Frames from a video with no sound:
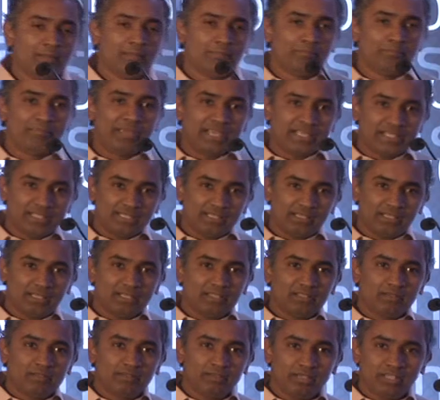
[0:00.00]
Basically,
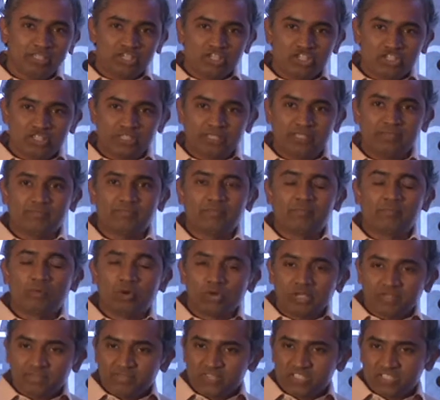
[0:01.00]
the initiative, the
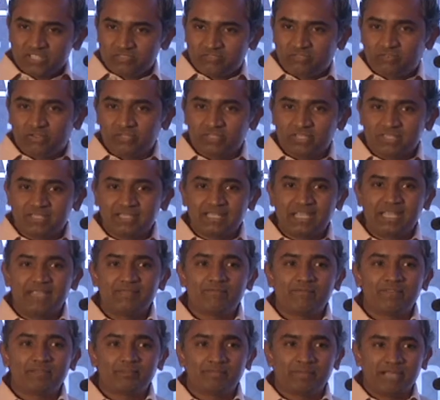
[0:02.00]
motivation for this
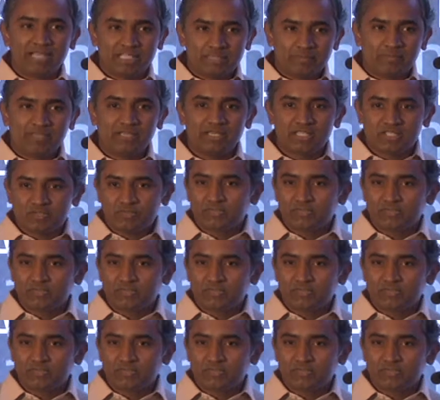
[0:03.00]
came with my experience